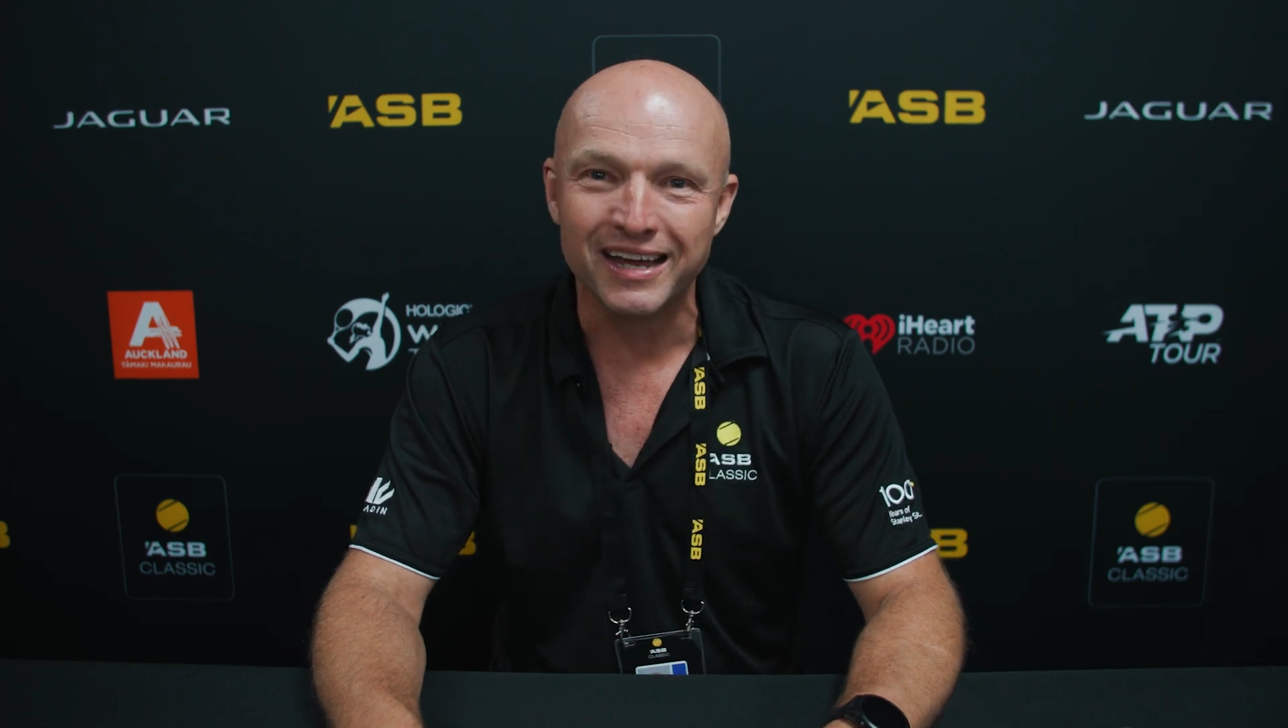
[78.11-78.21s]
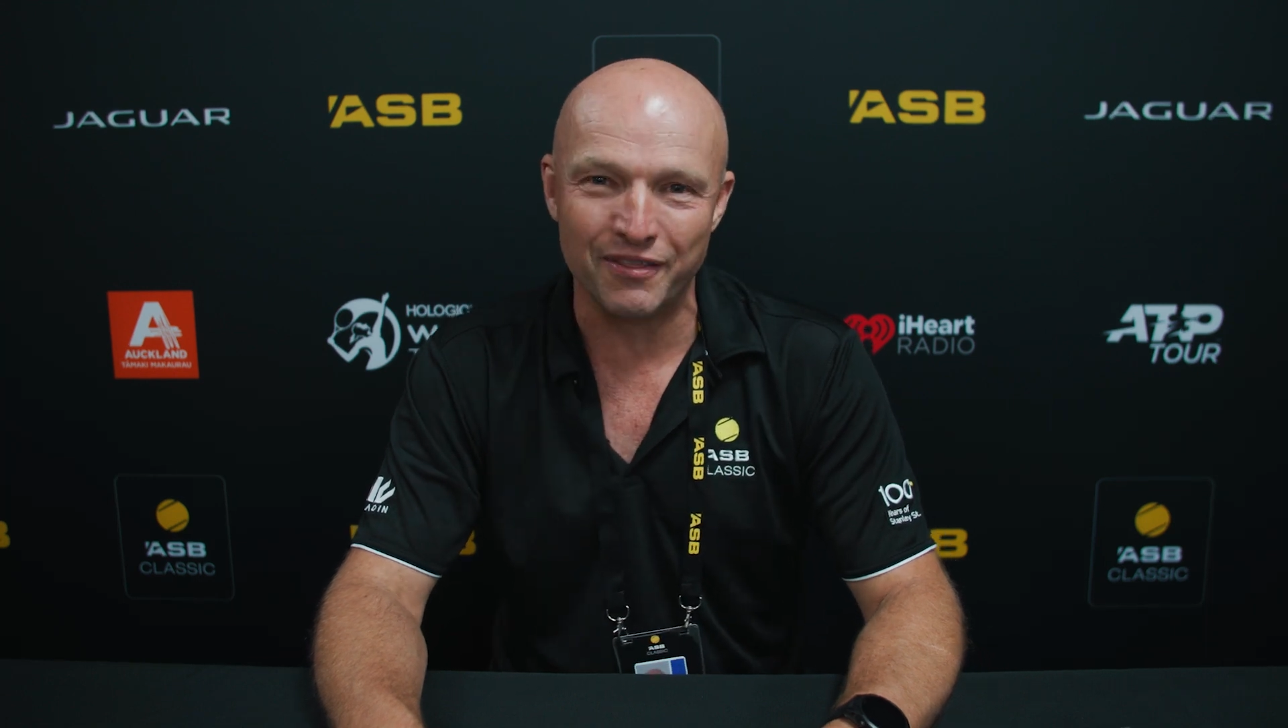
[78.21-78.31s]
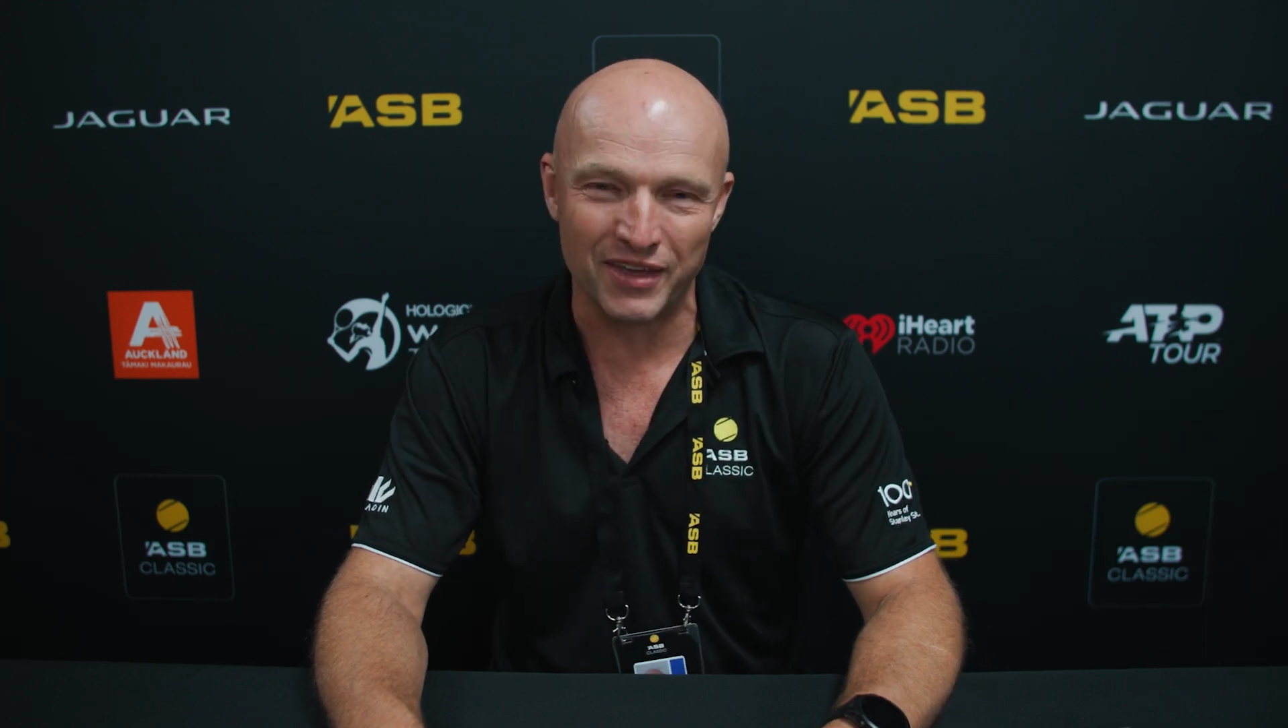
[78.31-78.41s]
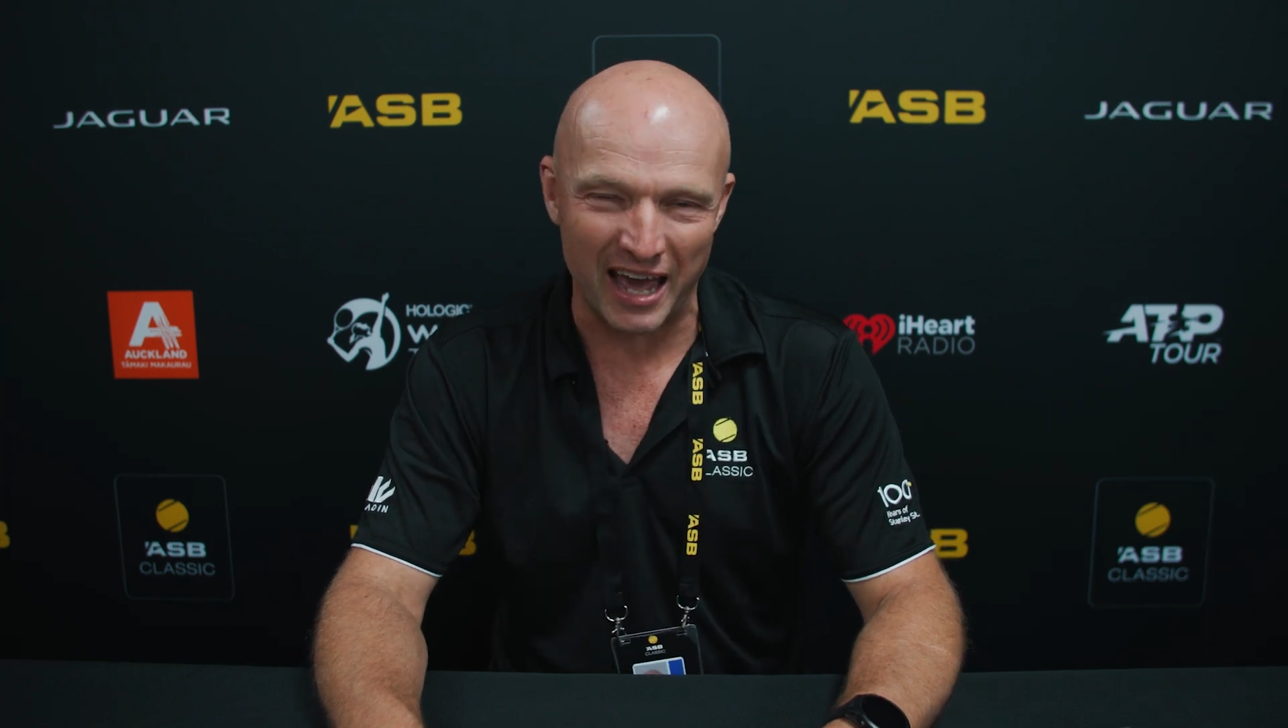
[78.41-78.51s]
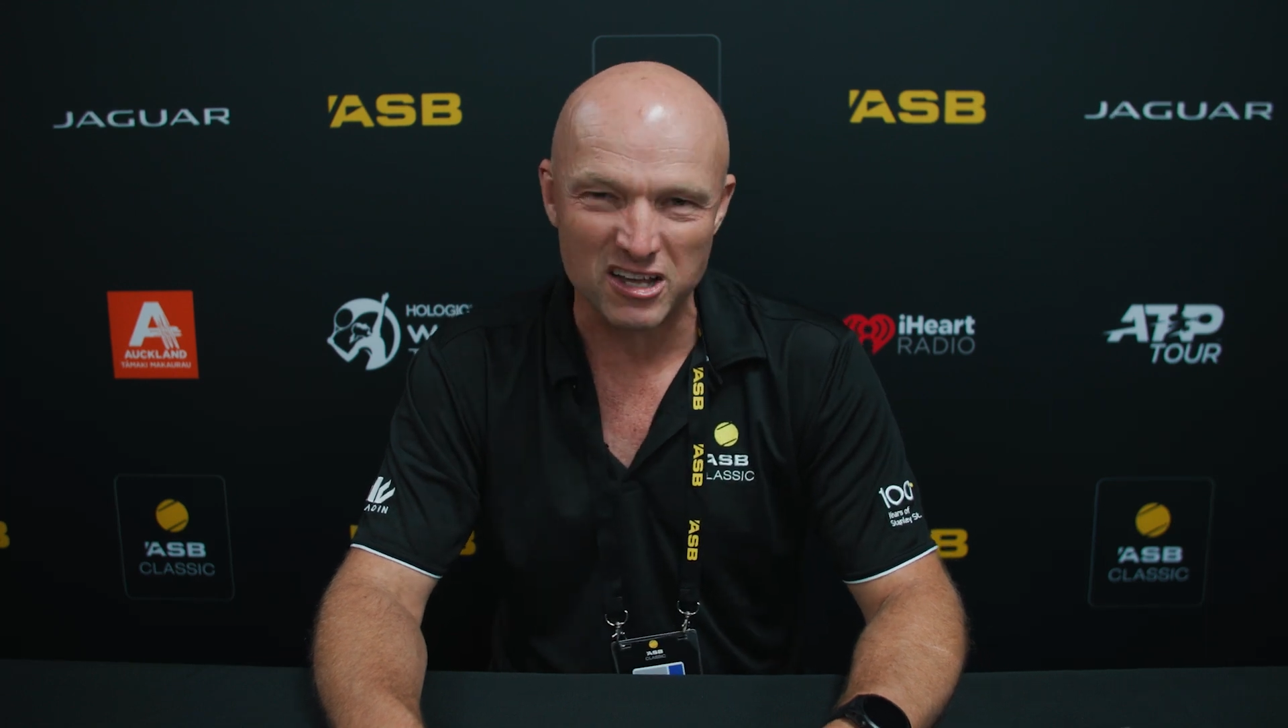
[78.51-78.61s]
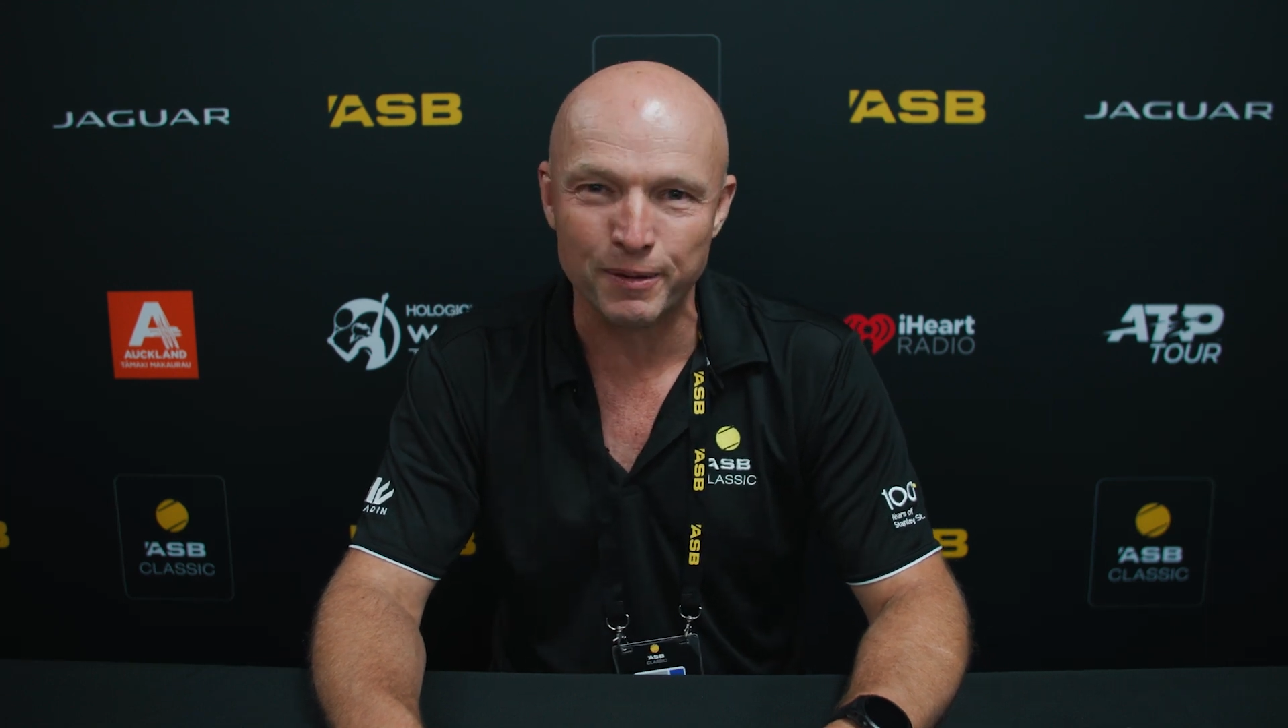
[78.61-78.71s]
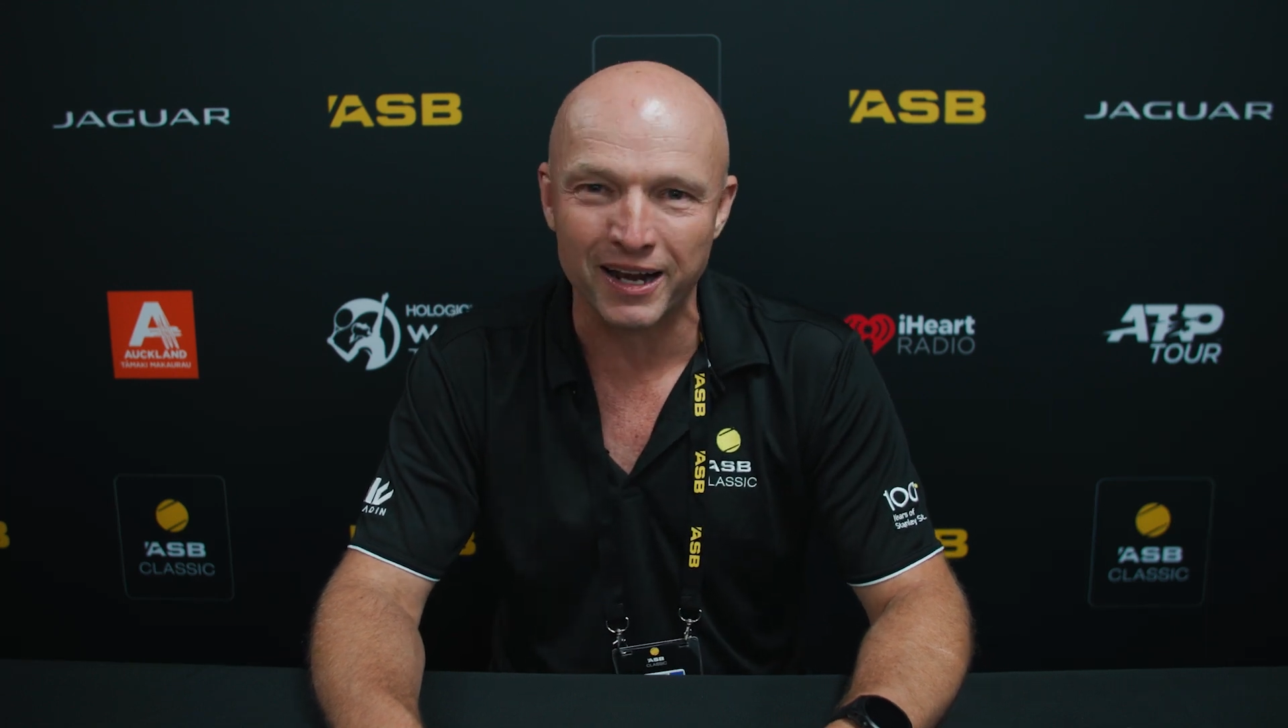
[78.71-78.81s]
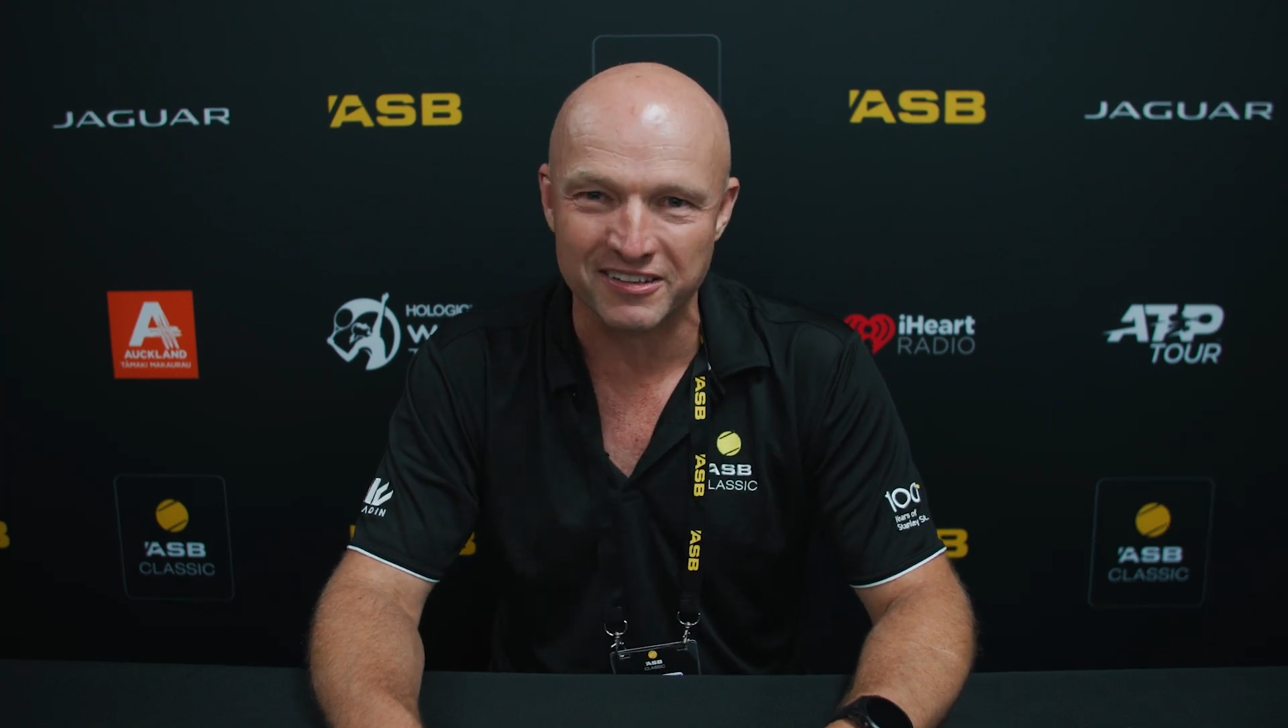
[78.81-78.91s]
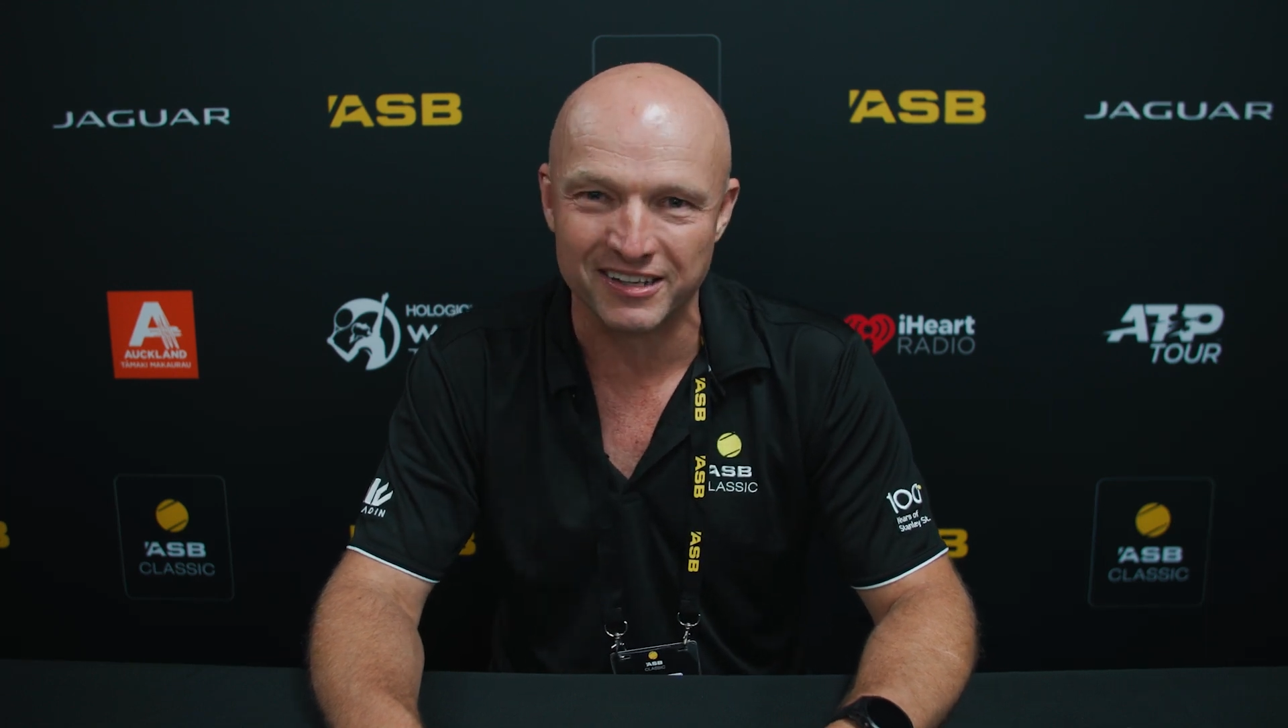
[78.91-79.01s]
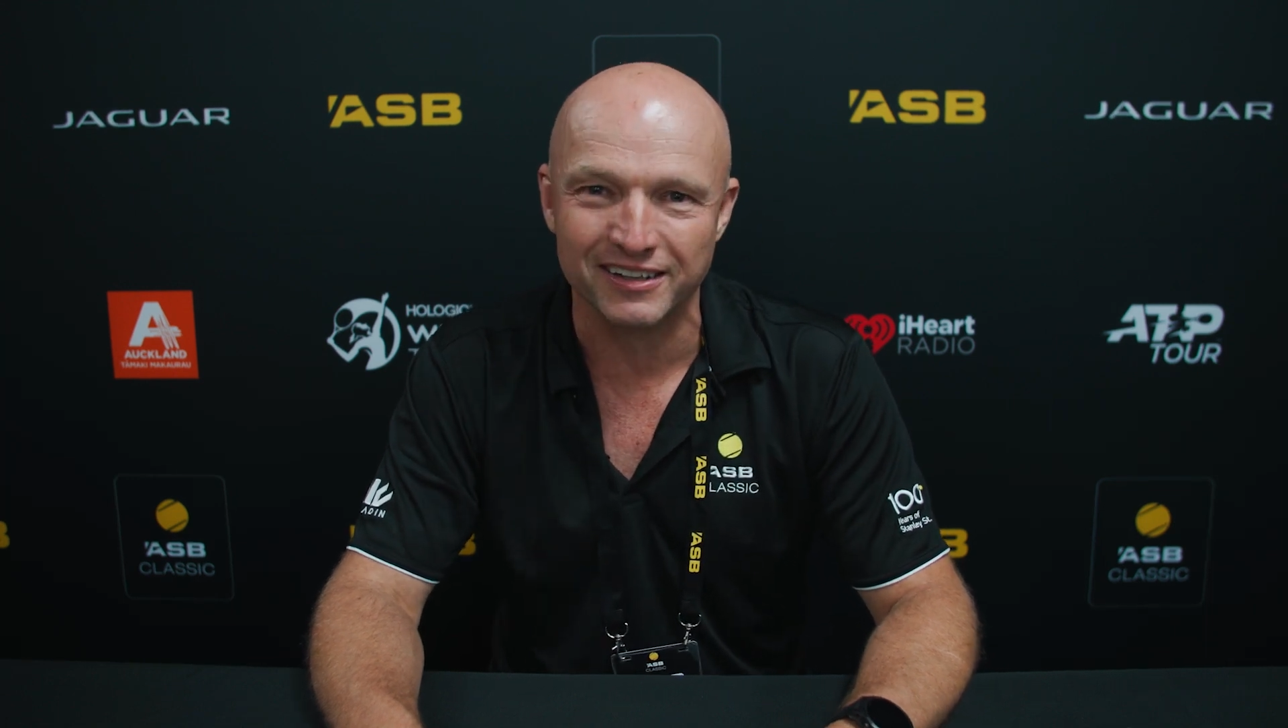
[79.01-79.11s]
at the ASB
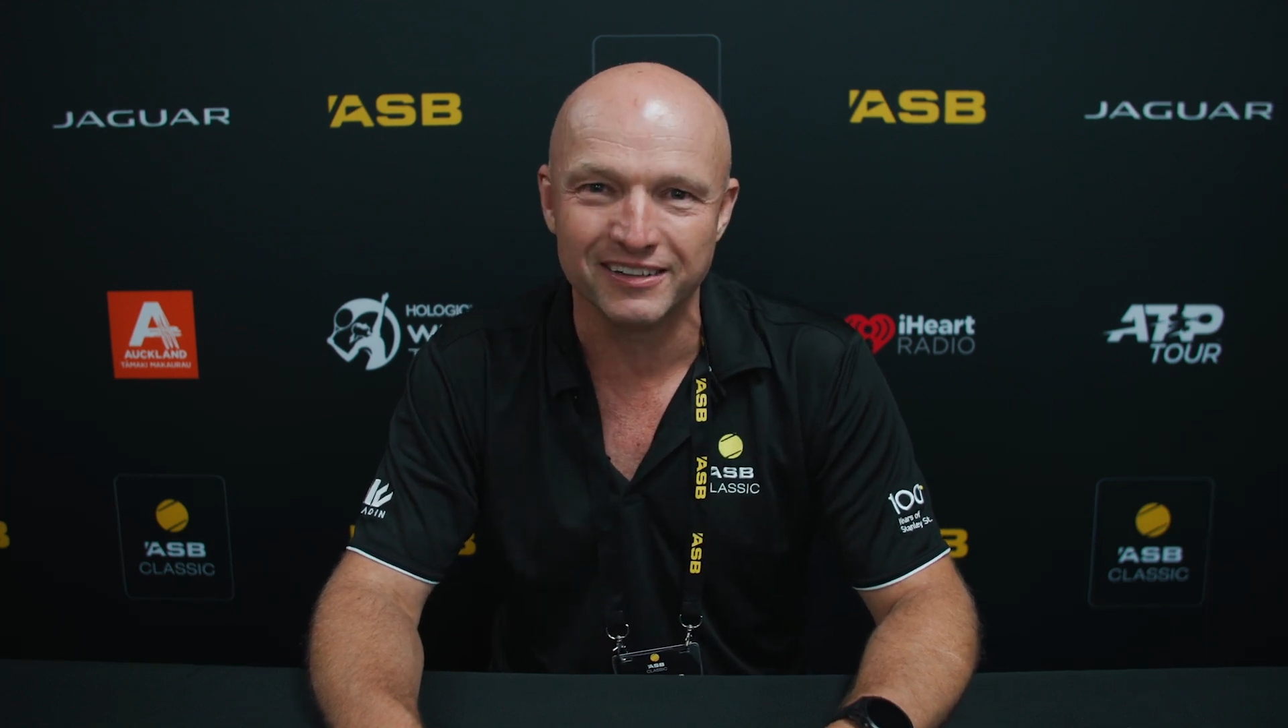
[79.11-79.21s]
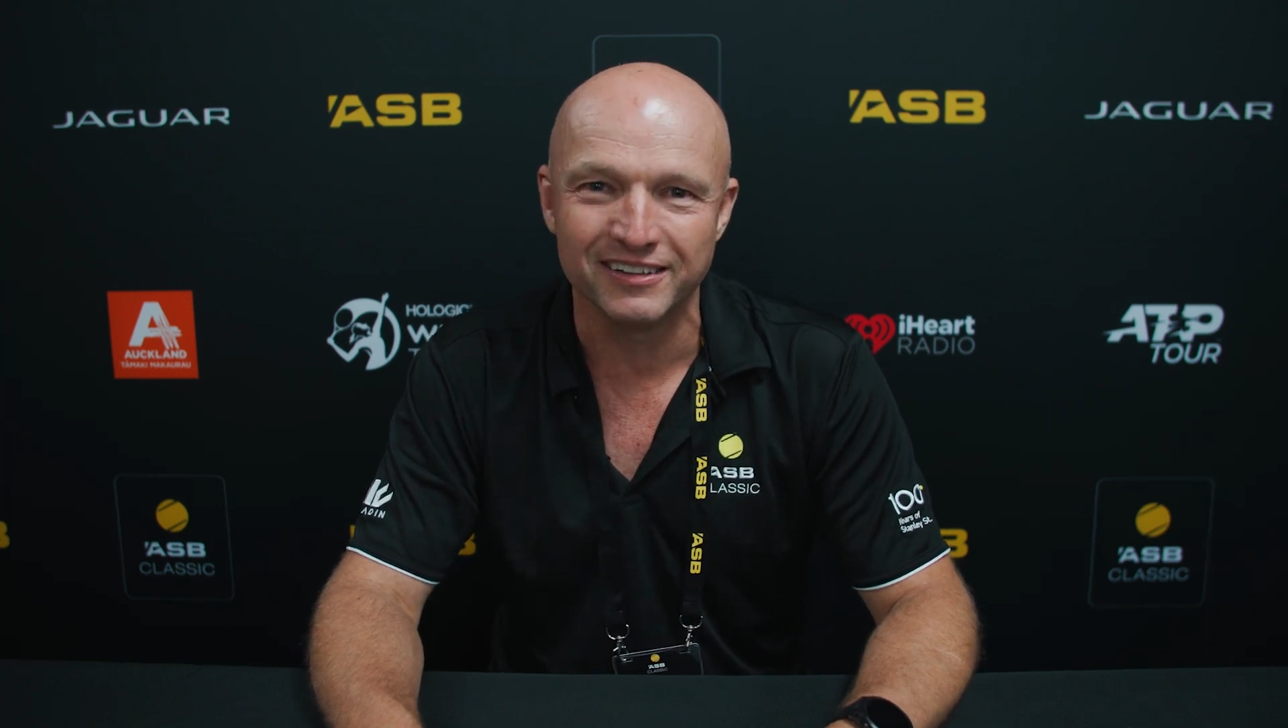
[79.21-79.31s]
Classic.